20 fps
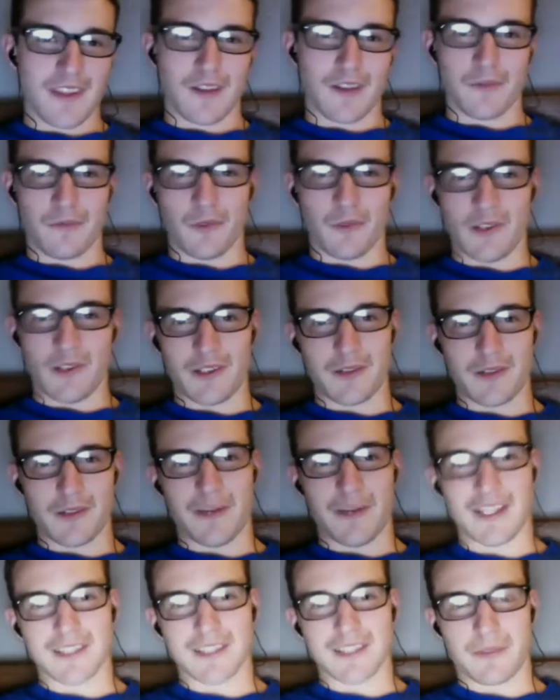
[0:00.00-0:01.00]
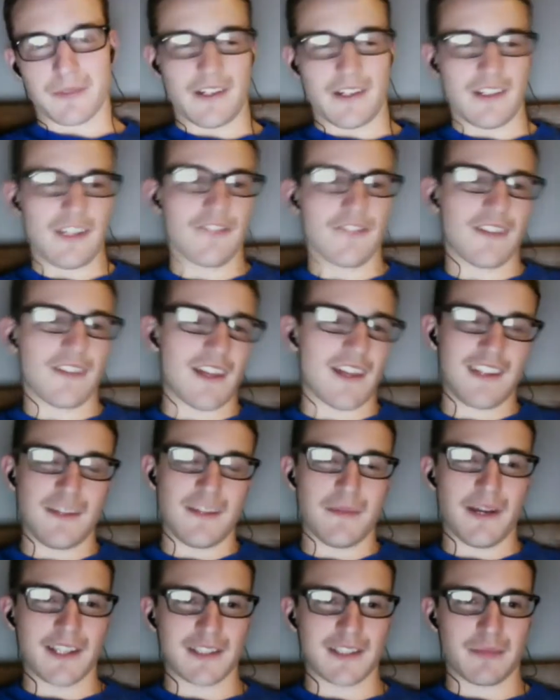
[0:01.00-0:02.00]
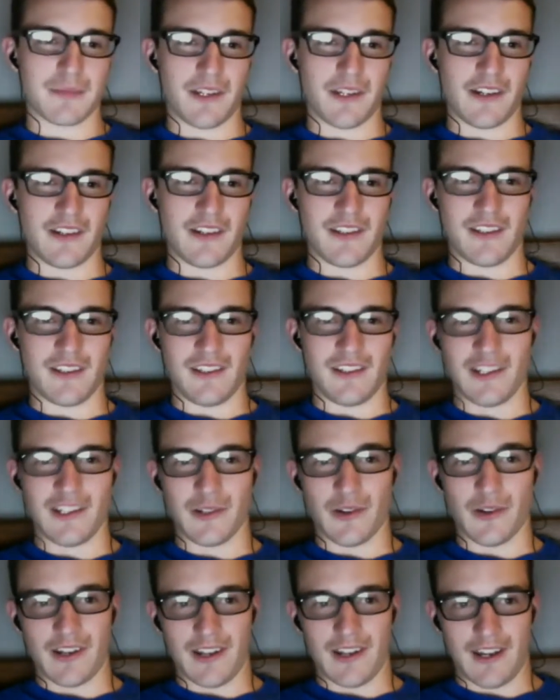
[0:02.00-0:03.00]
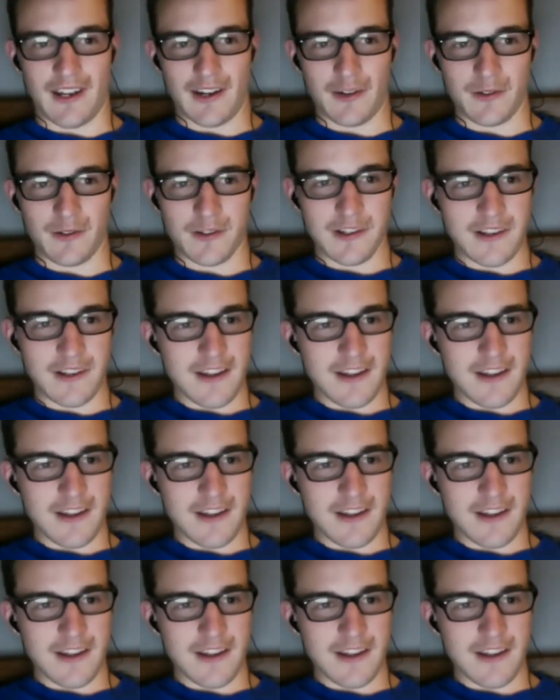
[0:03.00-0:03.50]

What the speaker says: one of the best players, if not the best player in the league right now.